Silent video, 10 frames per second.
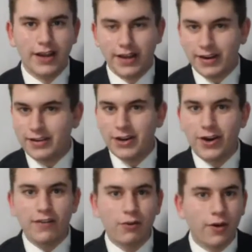and,
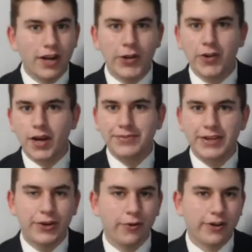everyone here in upstate
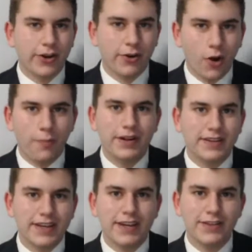New York are hoping
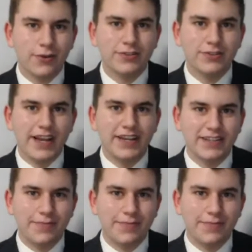to get those Yankees